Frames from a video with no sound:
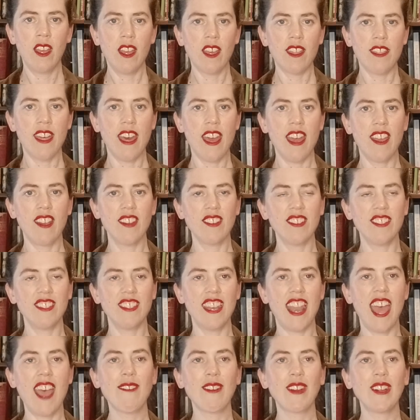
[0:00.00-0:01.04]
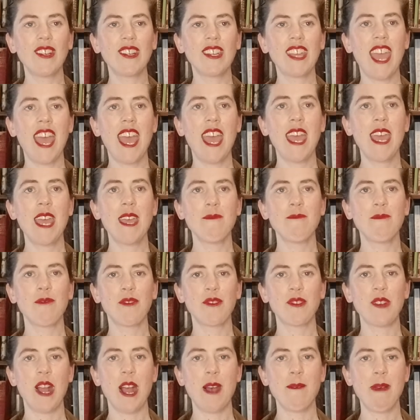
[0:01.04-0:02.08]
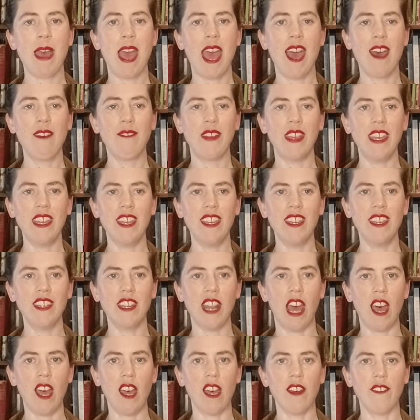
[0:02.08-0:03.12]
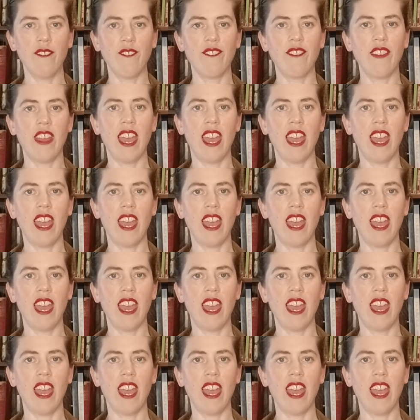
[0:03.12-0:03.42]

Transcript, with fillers: There never came from heaven a